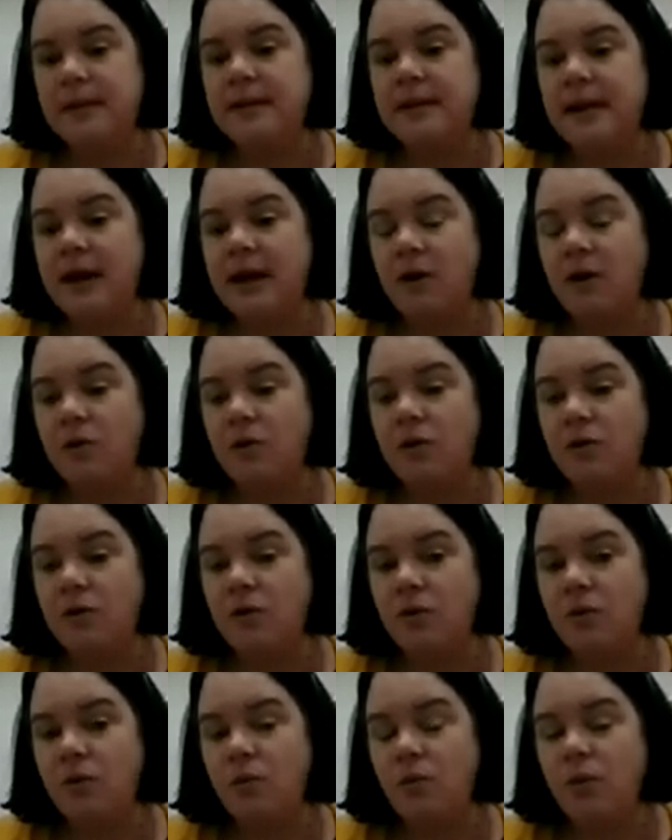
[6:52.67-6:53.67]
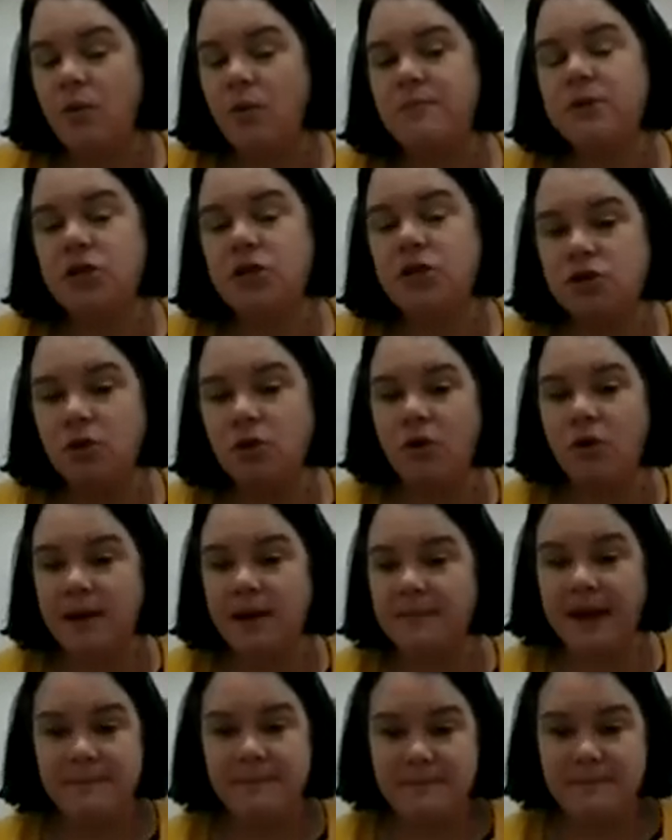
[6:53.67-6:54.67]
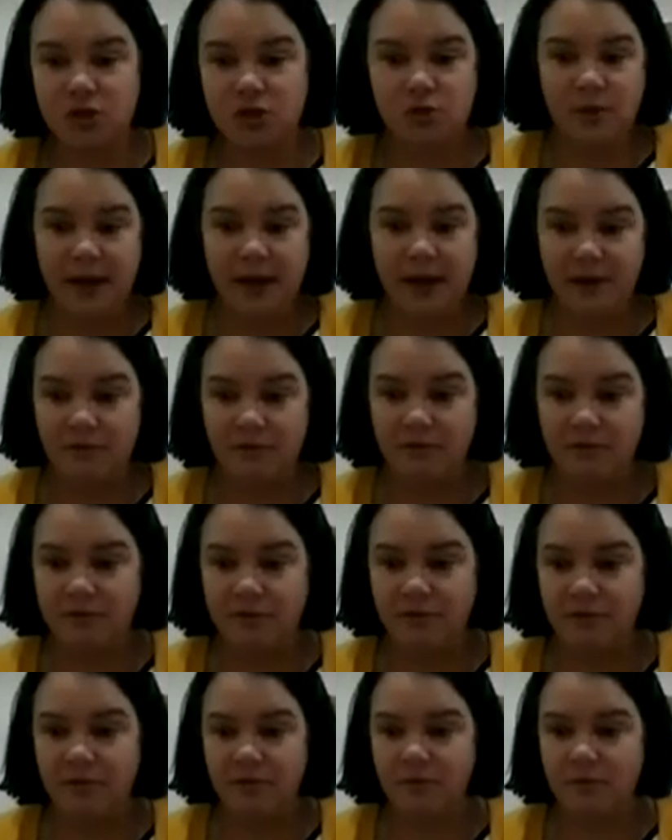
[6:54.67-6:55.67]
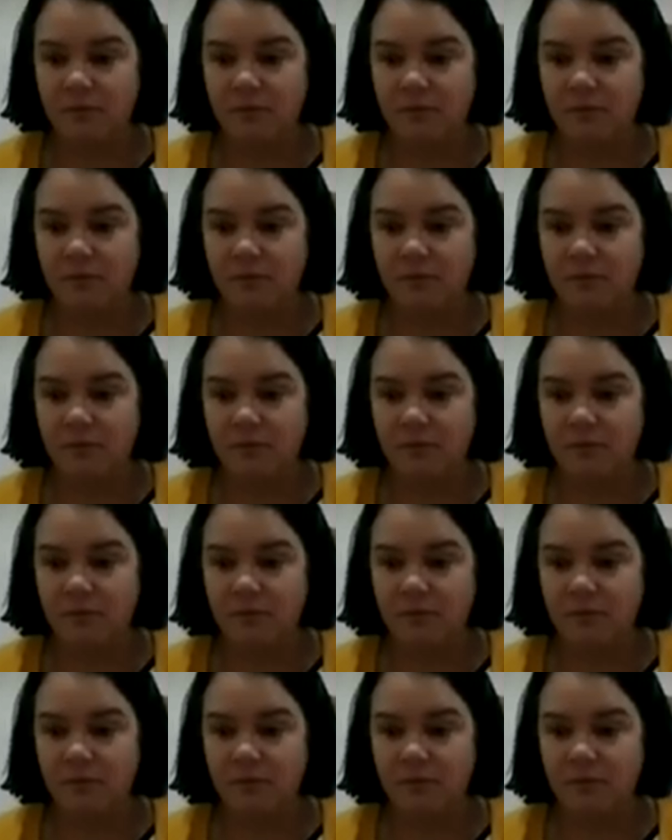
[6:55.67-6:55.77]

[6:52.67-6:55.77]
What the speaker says: Now, when we talk about mental health,